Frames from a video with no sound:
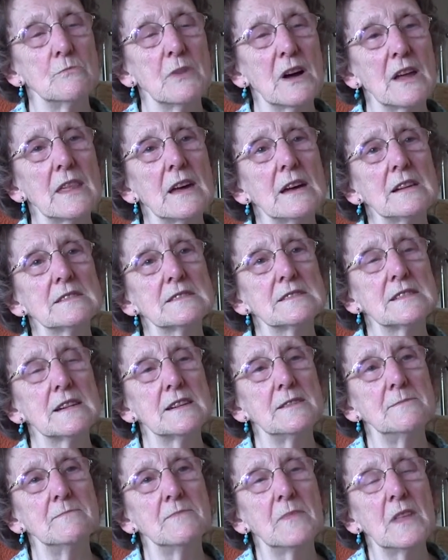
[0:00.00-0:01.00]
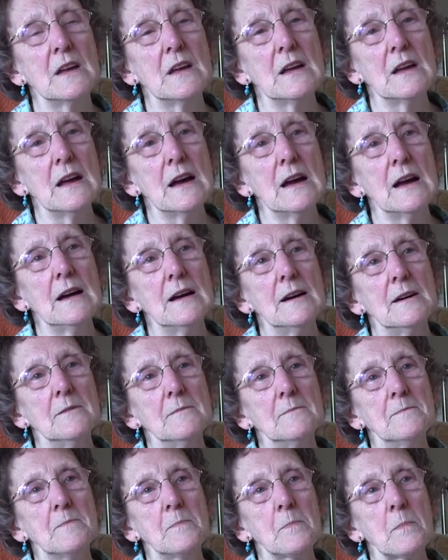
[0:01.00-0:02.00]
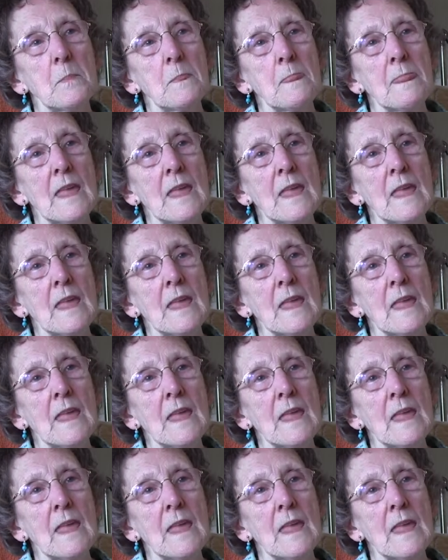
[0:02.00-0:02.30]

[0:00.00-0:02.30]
By that time, um,